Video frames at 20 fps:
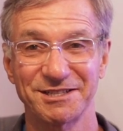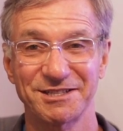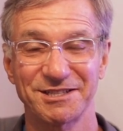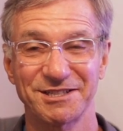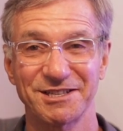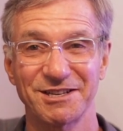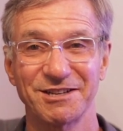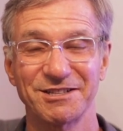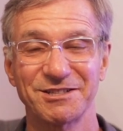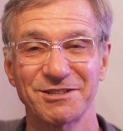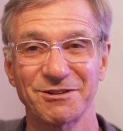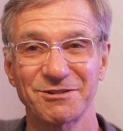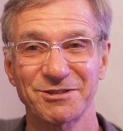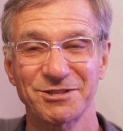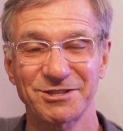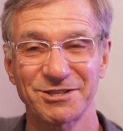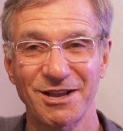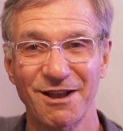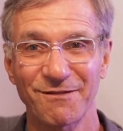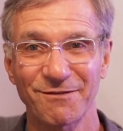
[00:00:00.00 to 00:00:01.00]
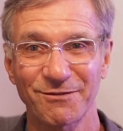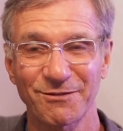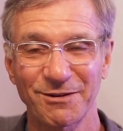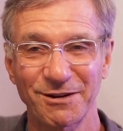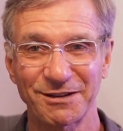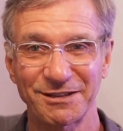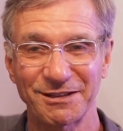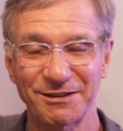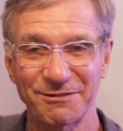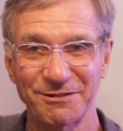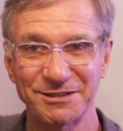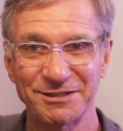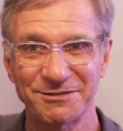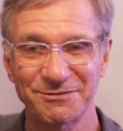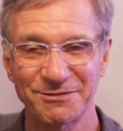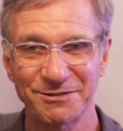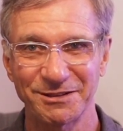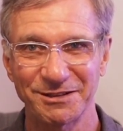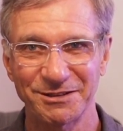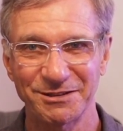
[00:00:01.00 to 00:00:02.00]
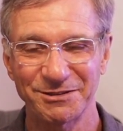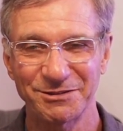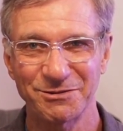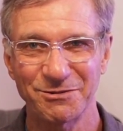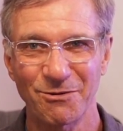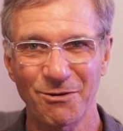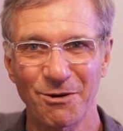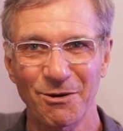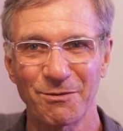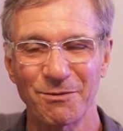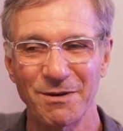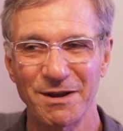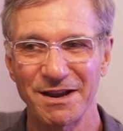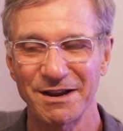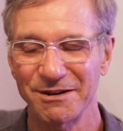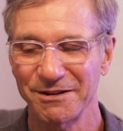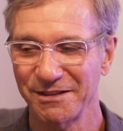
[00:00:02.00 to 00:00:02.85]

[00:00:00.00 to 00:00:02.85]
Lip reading: It's our suffering that is really the doorway